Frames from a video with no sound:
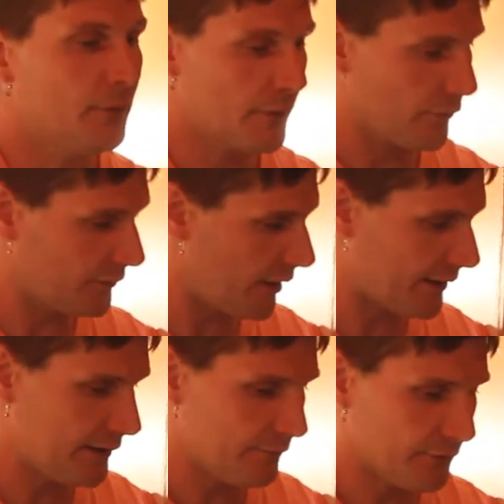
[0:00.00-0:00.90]
We were
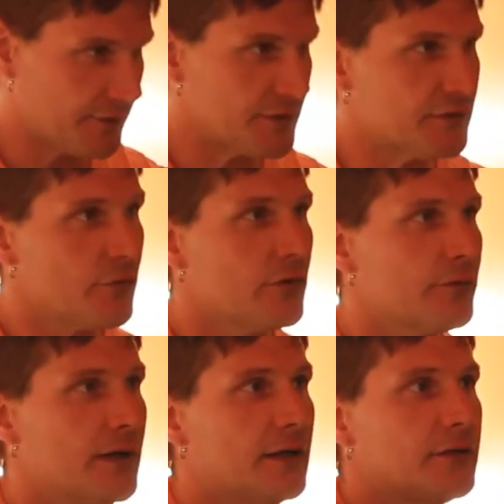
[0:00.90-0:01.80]
lucky with this door and
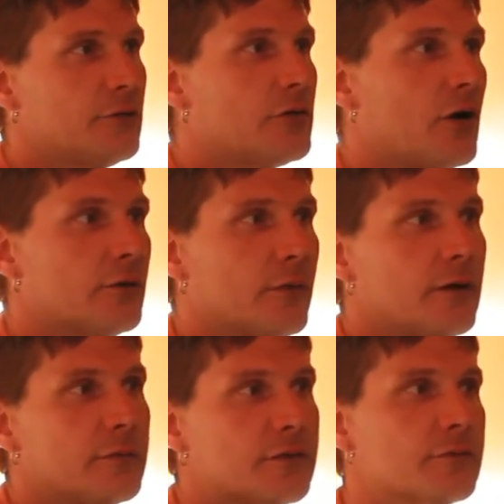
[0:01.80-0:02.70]
we got the old
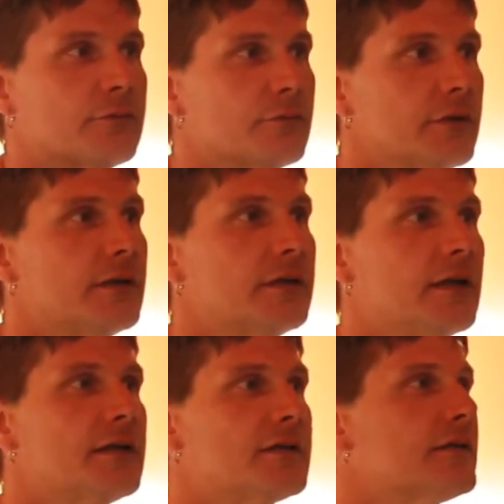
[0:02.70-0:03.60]
hardware, which was really
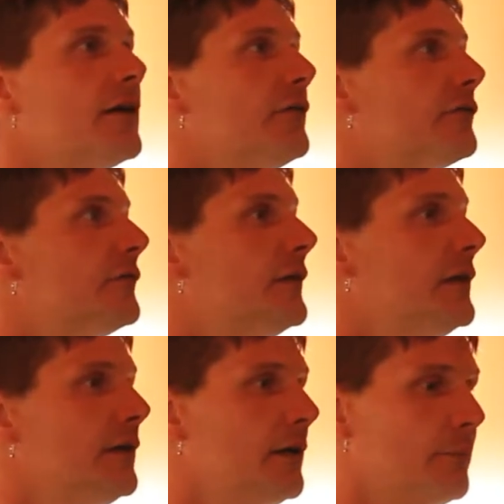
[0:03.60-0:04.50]
nice stuff.
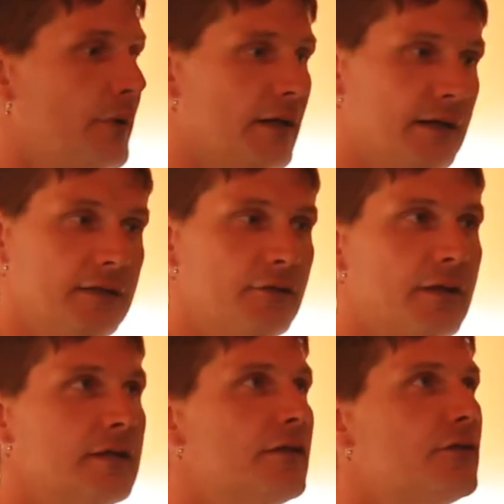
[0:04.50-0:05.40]
But I didn't do
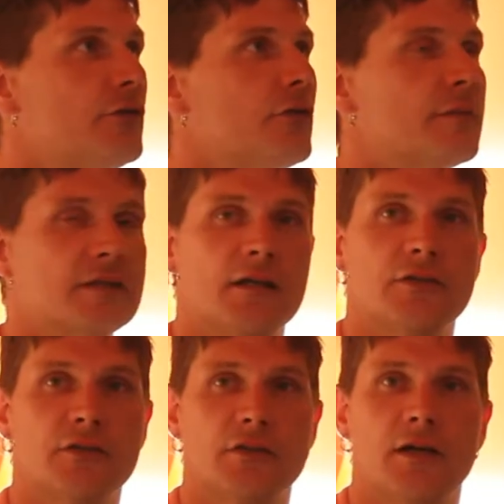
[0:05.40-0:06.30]
anything to the door
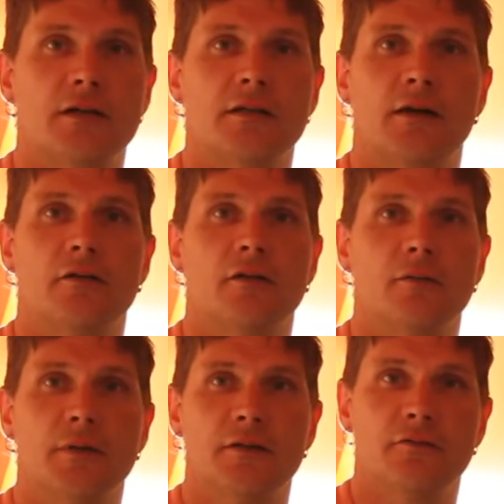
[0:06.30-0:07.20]
besides just cut it down a little
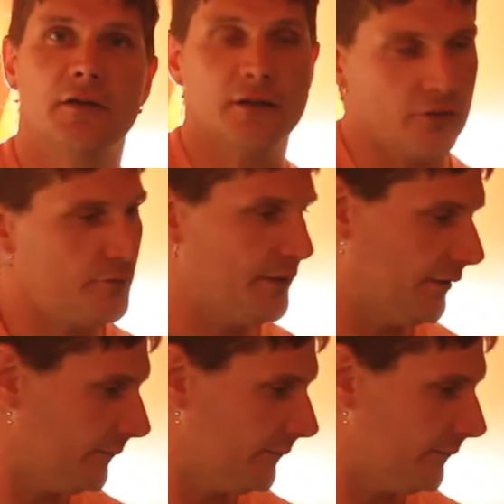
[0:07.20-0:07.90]
bit to fit the opening.